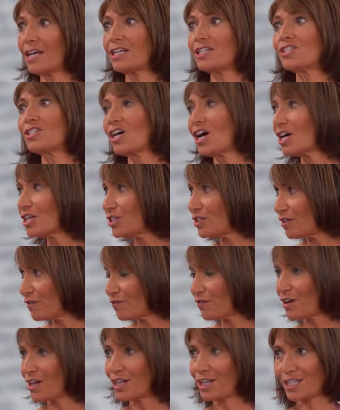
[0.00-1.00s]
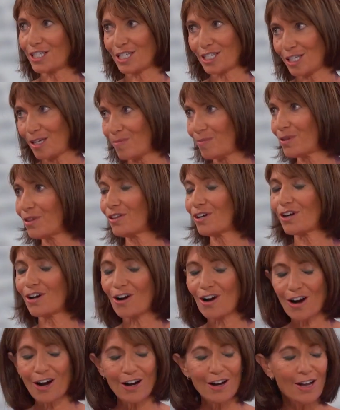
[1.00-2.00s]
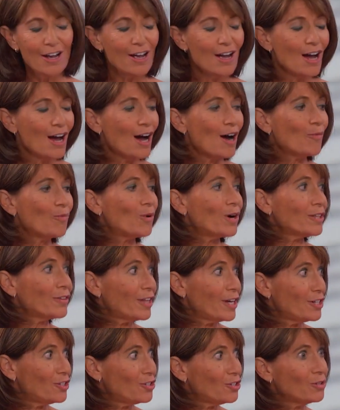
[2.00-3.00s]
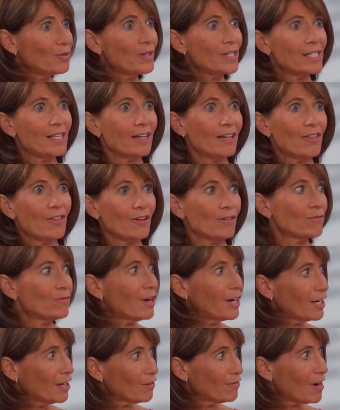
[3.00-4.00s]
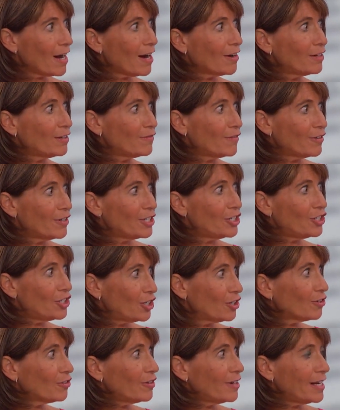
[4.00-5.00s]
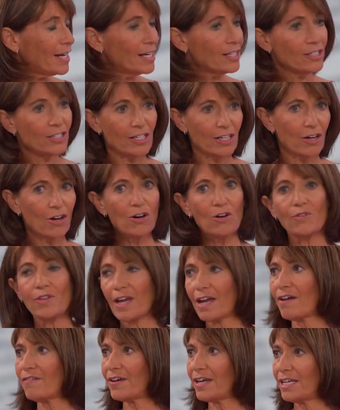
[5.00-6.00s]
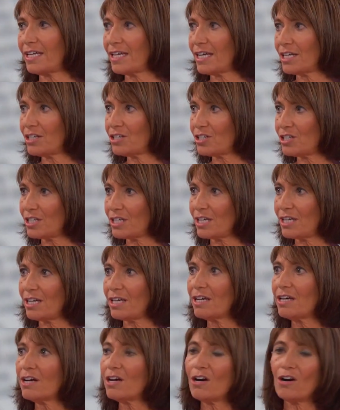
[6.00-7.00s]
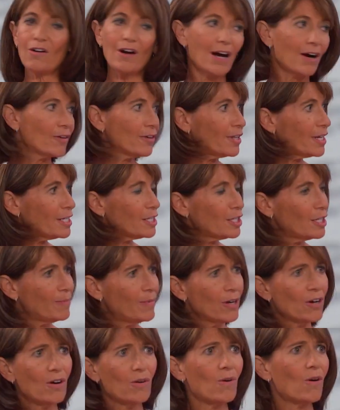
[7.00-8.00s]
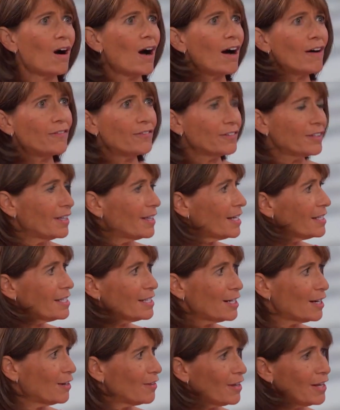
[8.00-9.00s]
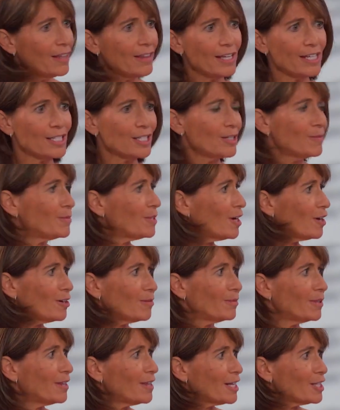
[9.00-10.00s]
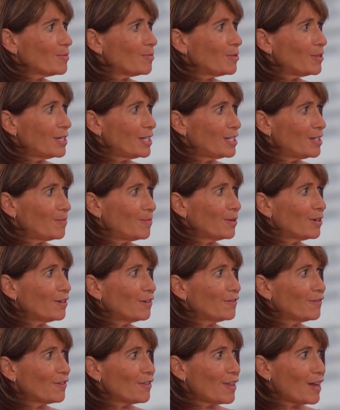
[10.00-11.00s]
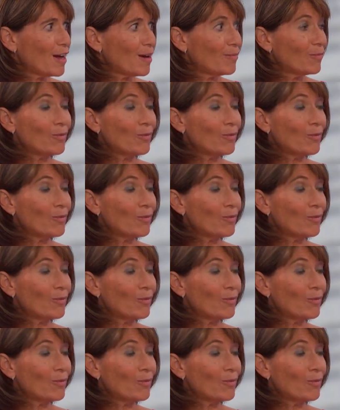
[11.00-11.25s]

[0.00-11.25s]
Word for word: not exhausted, falling asleep at the car. What they do is they're, they're running around and very jittery and say, yeah. oh, they have ADHD. Oh, how are they sleeping? Oh, awfully. That's they, they sleep terribly. That's pretty typical for them.